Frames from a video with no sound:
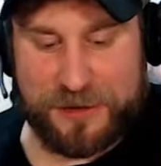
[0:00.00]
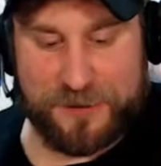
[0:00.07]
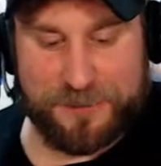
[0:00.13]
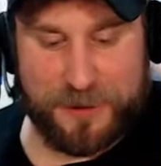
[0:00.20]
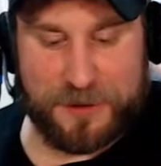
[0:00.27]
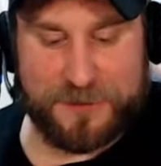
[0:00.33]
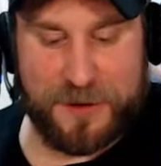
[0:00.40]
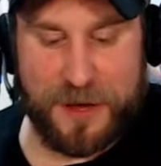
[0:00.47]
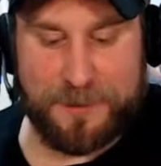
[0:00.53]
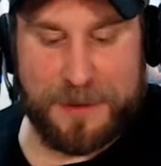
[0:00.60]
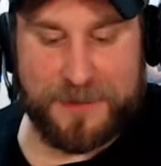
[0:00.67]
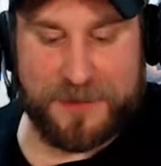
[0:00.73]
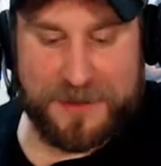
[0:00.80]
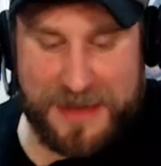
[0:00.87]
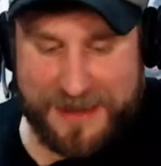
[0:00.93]
we're going to talk
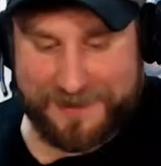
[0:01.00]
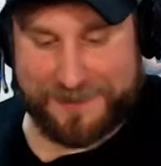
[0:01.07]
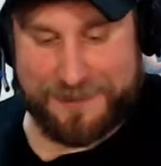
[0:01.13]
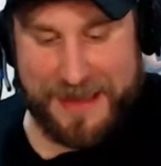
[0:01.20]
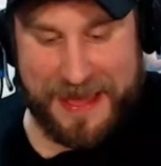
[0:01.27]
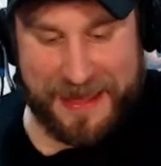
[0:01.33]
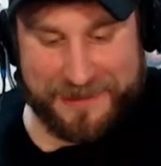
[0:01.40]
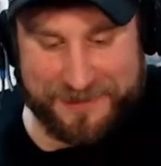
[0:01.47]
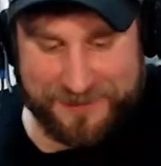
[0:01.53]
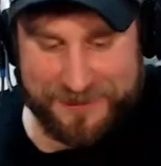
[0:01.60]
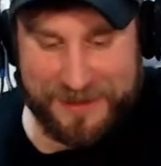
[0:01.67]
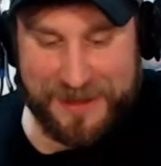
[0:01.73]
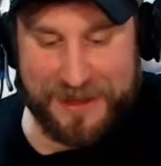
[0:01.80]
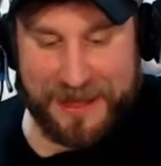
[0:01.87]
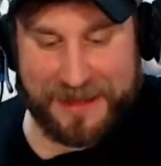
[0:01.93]
about the next match.
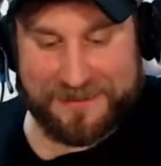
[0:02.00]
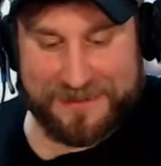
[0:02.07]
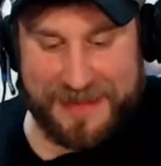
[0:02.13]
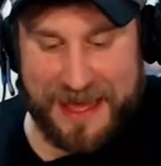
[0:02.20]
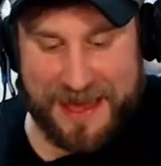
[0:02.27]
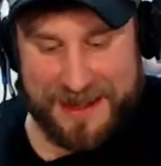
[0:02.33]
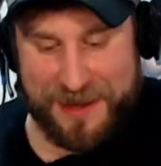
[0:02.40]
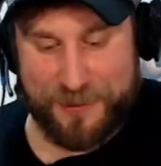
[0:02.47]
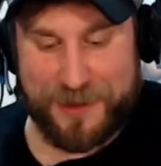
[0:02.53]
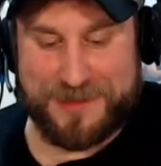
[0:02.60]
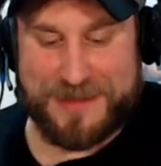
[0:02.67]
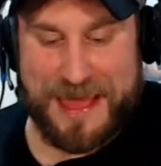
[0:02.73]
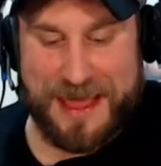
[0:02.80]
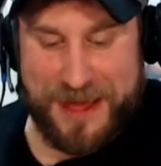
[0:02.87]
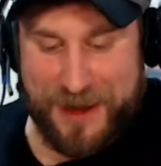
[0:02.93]
It's Lana
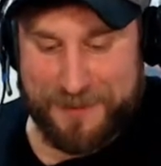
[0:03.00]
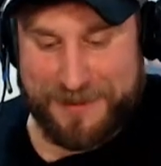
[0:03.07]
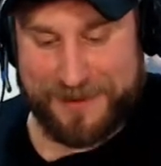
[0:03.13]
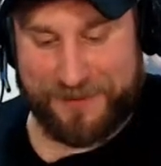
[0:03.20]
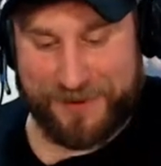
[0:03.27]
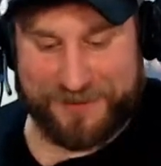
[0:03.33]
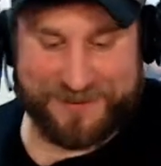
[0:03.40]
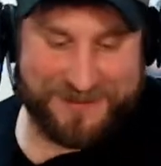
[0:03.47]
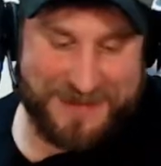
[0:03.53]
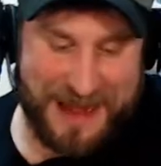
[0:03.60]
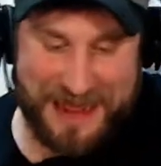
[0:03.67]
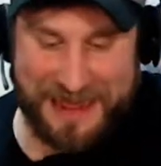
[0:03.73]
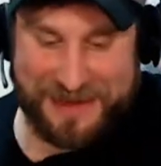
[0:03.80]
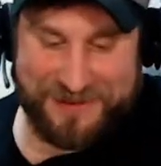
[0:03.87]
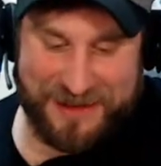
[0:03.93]
with Naomi versus
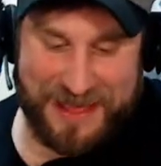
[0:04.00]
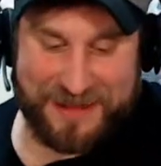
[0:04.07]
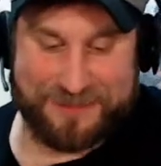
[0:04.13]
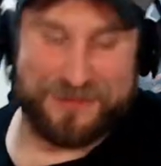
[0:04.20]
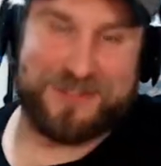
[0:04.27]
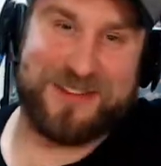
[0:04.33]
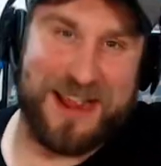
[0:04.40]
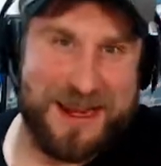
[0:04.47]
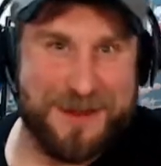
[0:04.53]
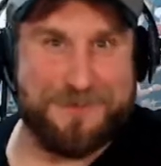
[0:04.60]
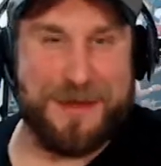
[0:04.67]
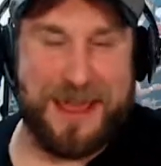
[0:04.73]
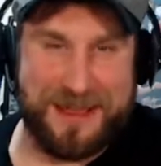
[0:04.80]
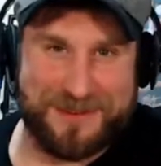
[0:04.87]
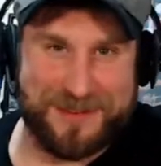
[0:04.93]
Nia Jax and Shayna
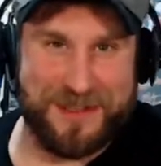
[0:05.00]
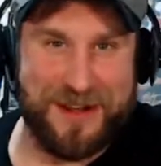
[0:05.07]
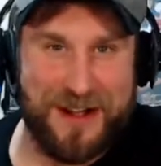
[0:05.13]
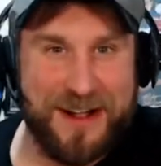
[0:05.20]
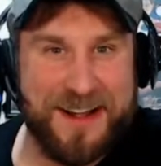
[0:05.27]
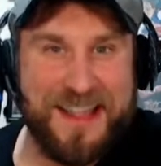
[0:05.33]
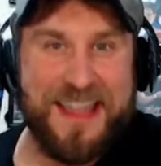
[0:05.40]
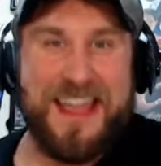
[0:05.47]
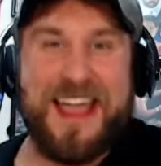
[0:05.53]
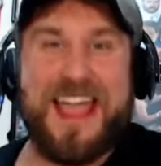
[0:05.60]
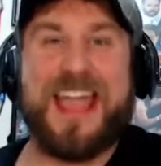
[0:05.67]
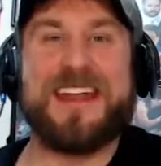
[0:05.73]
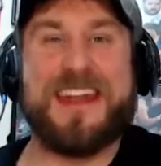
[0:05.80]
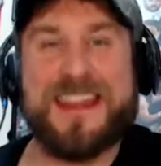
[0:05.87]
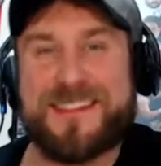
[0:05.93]
Baszler.
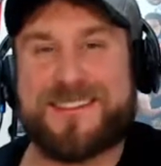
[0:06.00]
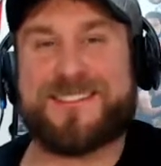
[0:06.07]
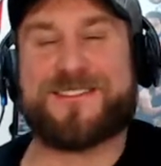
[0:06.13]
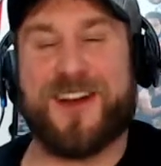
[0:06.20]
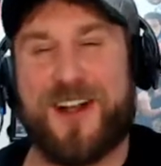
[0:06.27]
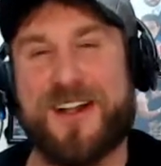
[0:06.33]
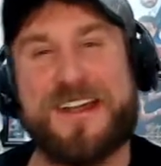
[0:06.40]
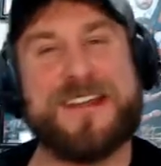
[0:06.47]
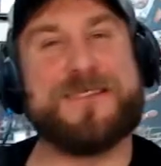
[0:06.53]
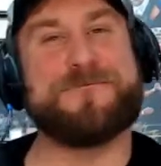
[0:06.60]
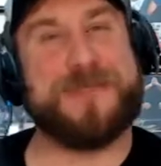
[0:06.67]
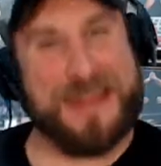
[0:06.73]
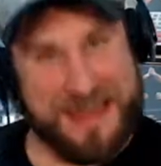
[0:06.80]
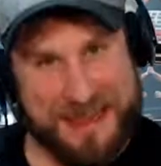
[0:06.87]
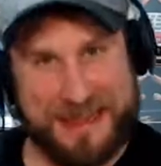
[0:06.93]
And it started a
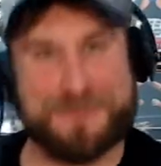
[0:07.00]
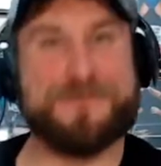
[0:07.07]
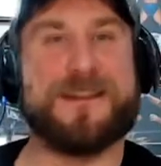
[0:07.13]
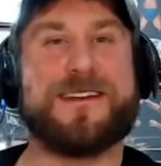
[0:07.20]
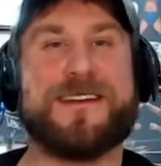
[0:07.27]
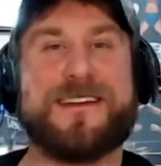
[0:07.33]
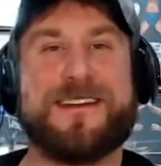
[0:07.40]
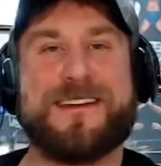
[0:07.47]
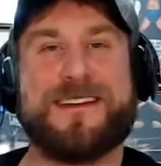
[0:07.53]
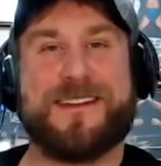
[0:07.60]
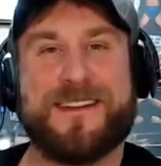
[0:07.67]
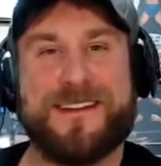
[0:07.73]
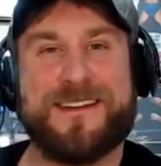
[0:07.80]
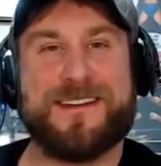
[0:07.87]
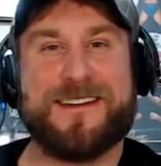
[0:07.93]
meme.
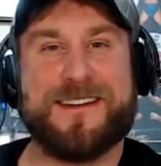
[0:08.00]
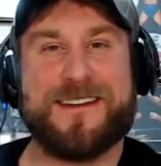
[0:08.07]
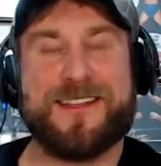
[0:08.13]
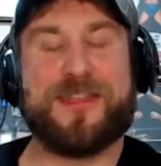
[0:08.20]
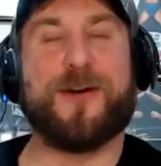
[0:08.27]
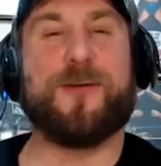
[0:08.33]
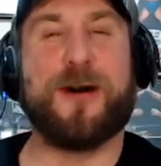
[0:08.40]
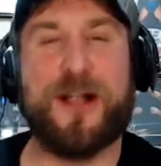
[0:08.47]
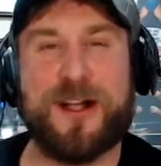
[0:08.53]
The worst.